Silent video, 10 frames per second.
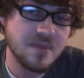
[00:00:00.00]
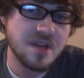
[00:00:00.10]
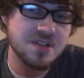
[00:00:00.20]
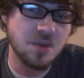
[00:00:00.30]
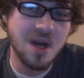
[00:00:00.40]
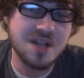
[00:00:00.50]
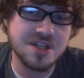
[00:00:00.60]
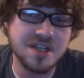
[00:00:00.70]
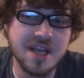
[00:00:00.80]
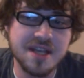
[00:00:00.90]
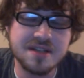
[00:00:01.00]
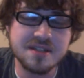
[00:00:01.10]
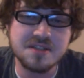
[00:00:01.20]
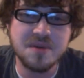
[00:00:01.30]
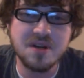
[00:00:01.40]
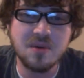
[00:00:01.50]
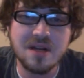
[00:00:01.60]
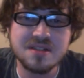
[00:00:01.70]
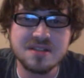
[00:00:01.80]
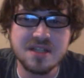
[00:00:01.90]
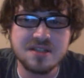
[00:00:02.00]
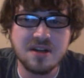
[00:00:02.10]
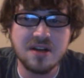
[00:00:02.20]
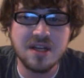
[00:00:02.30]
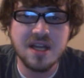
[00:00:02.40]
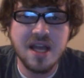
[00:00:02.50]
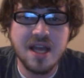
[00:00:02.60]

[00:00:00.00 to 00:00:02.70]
to watch again, because it's been a while since I saw it.